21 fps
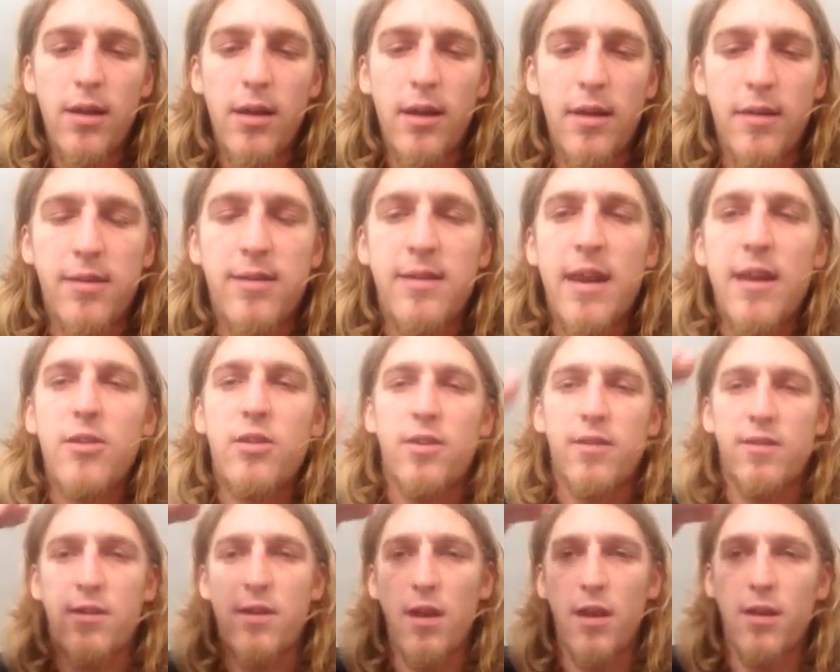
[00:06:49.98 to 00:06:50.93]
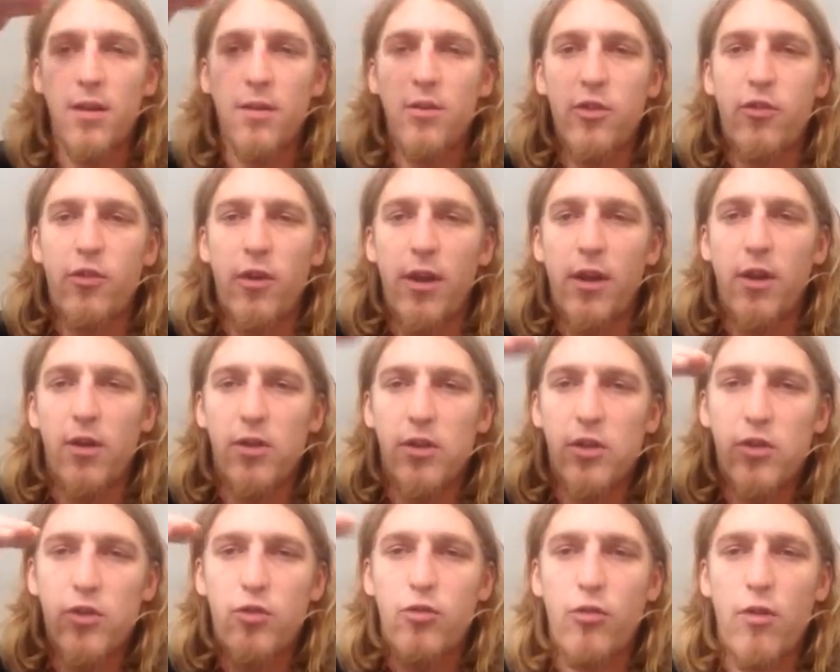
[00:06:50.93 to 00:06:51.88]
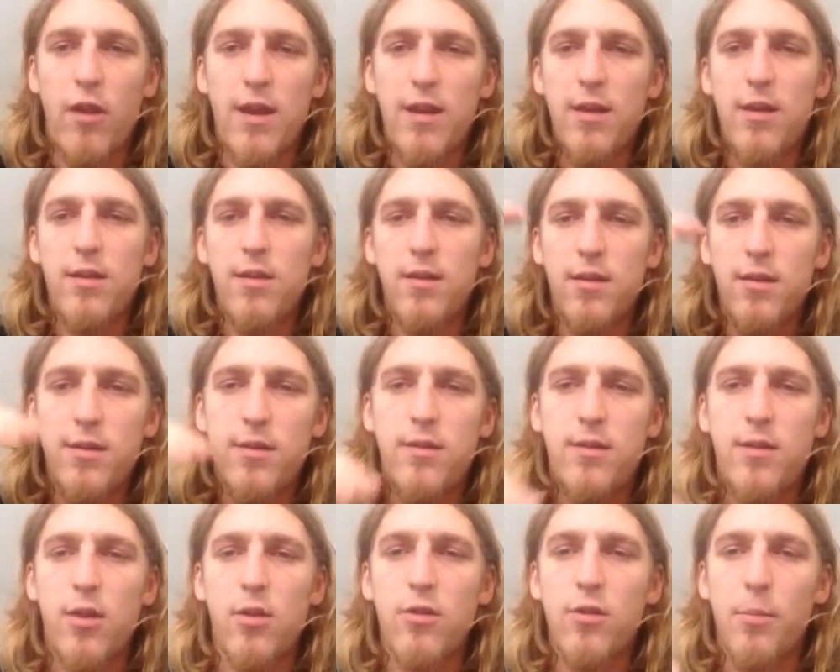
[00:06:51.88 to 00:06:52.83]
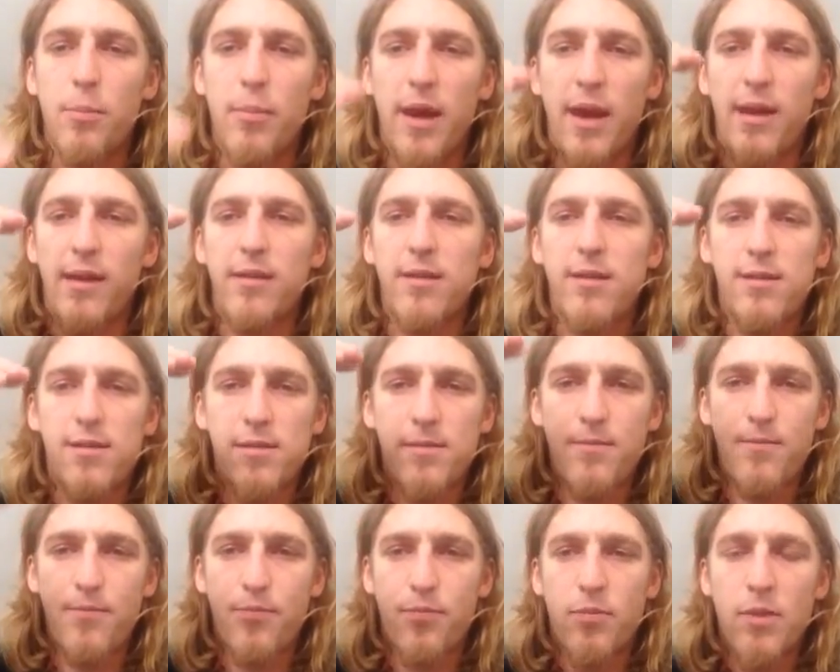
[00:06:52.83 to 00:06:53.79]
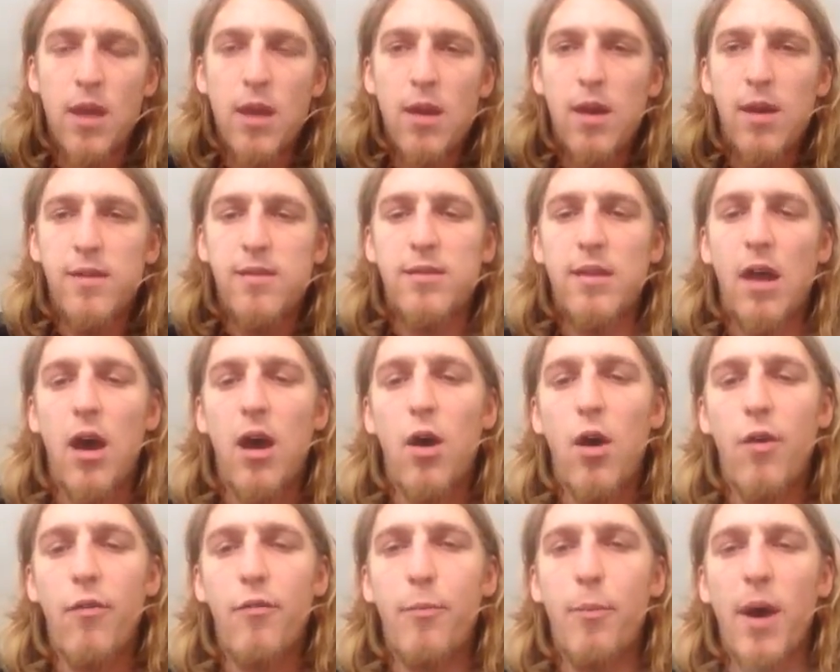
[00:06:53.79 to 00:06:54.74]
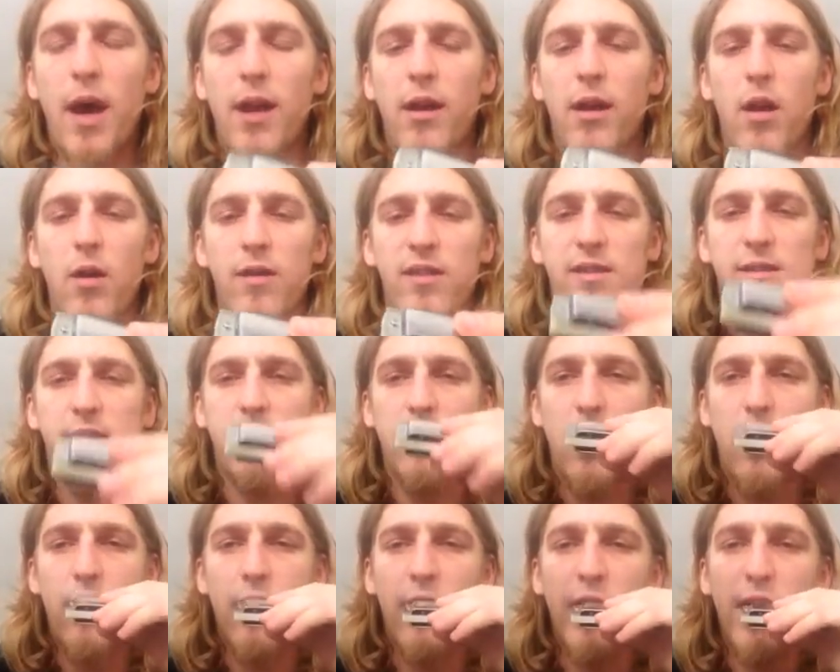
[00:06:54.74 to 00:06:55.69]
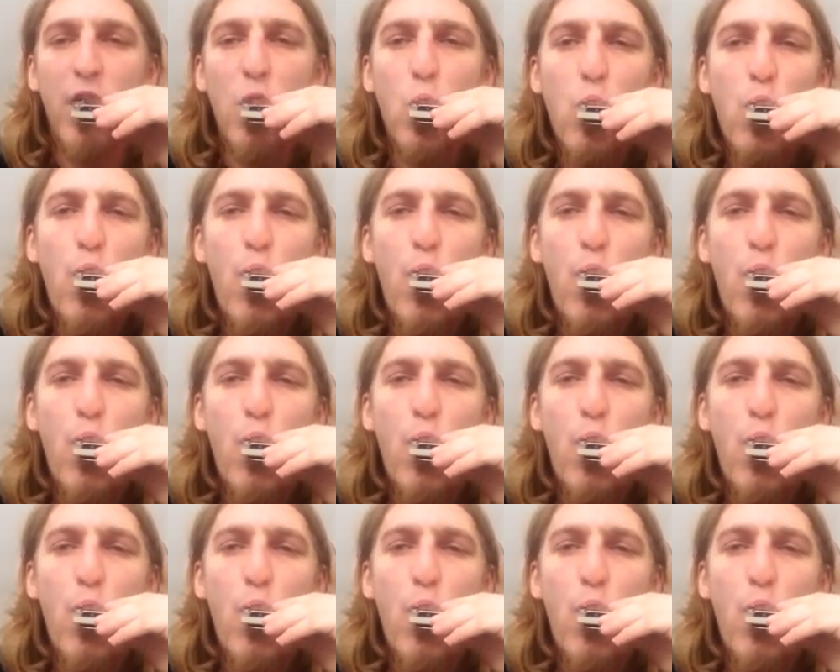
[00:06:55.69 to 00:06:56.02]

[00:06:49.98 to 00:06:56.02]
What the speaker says: instead of just trying to go straight to the bends, start off by going slowly.